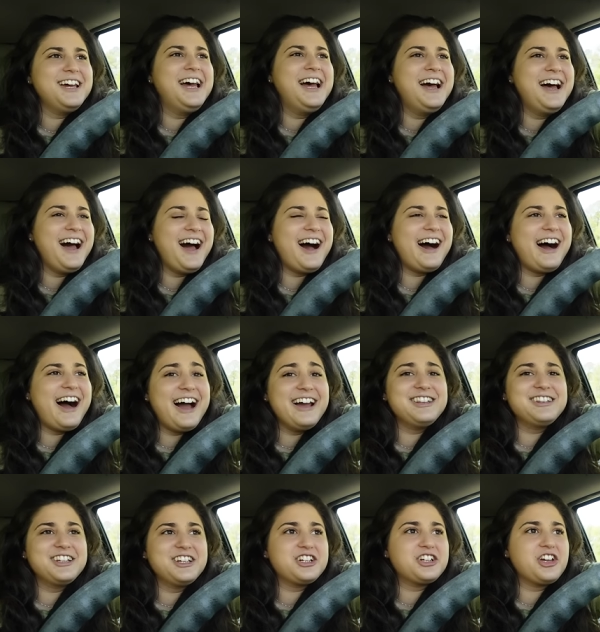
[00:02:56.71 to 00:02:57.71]
I
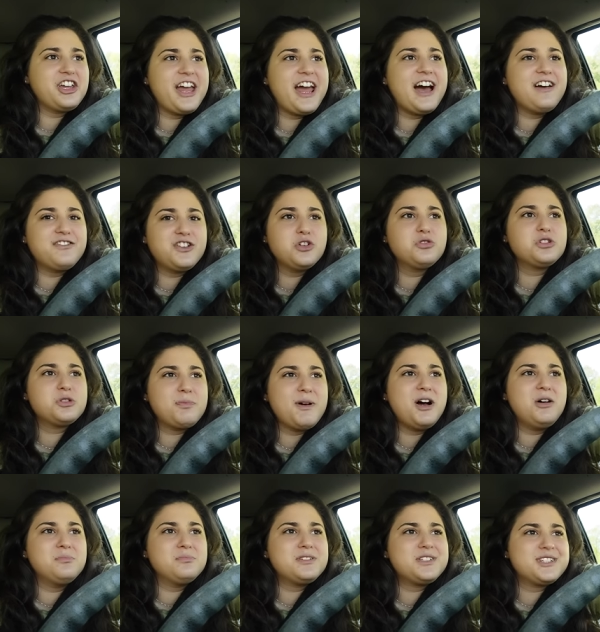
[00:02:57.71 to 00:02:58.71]
literally have
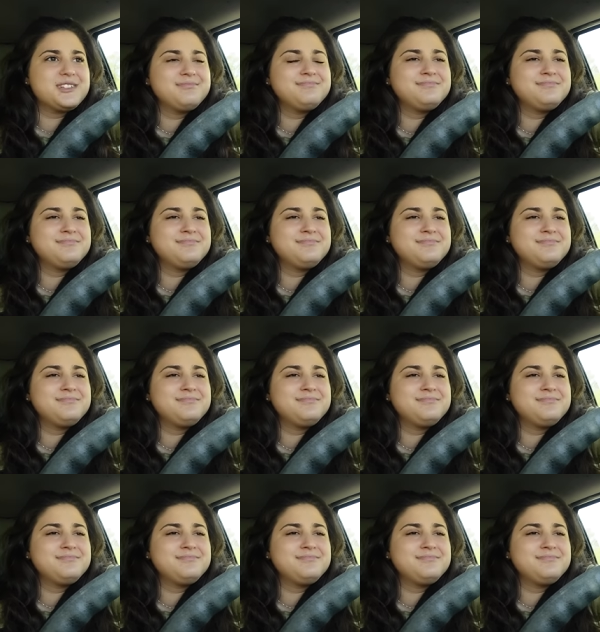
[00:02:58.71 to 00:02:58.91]
goosebumps.